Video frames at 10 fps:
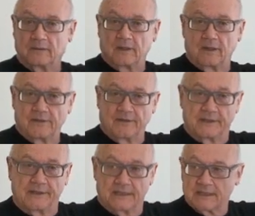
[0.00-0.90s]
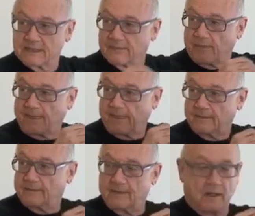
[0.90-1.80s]
other than this
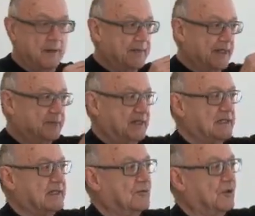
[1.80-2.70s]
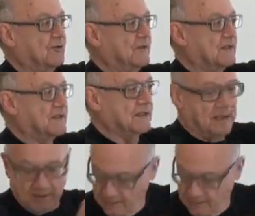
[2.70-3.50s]
op-ed piece he wrote for the Star